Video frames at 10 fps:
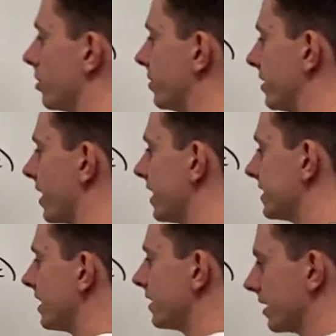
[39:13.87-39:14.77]
to be the
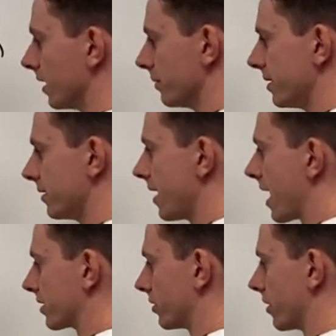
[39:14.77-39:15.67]
identity element
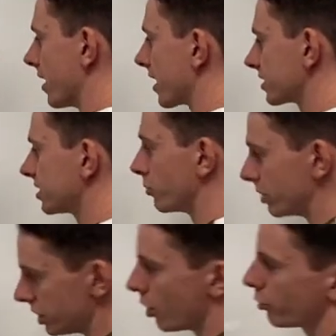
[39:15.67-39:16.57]
acting on X. And
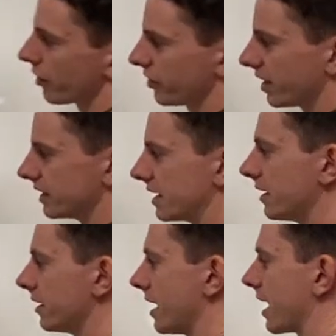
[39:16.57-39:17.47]
we know that the
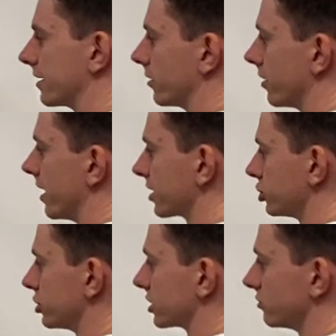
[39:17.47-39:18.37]
identity acting on X
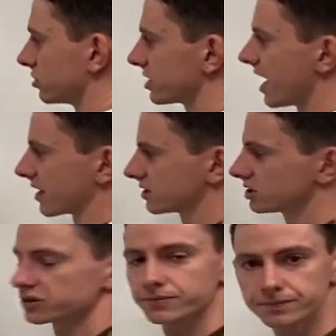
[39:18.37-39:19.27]
just gives us
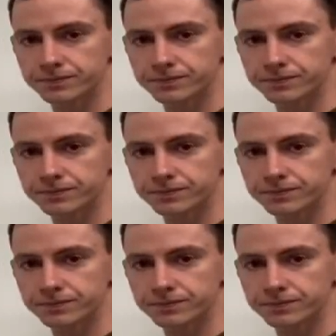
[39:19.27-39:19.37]
X.